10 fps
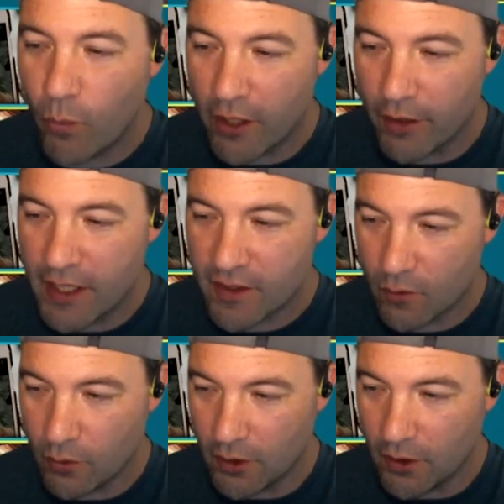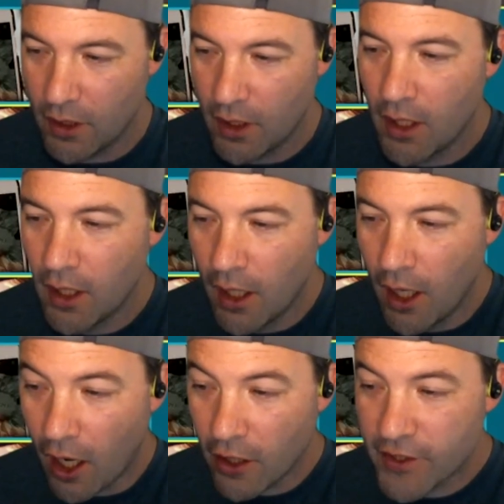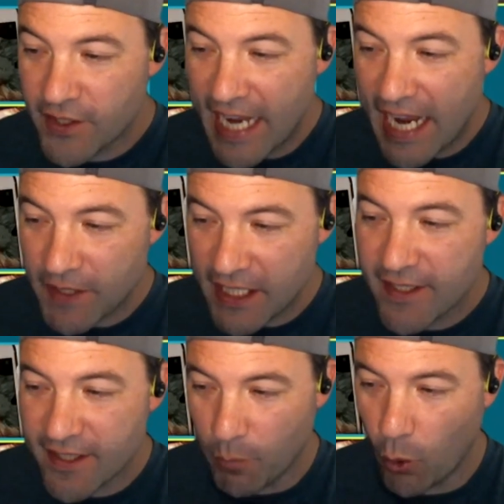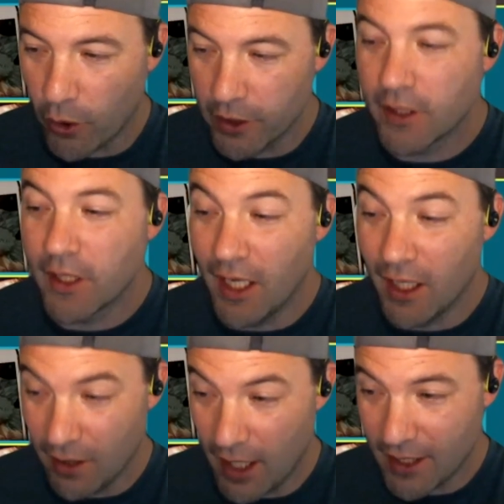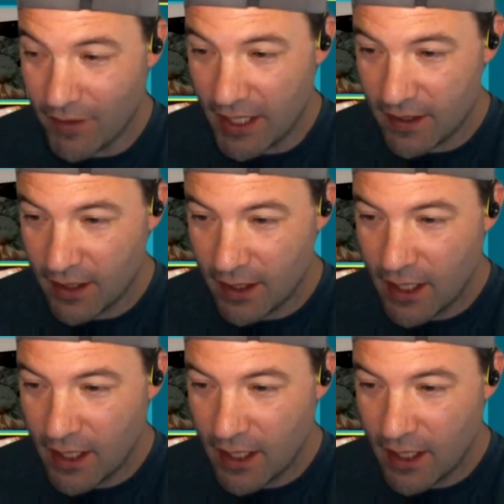we are in school. Our staff needs support, a lot of it.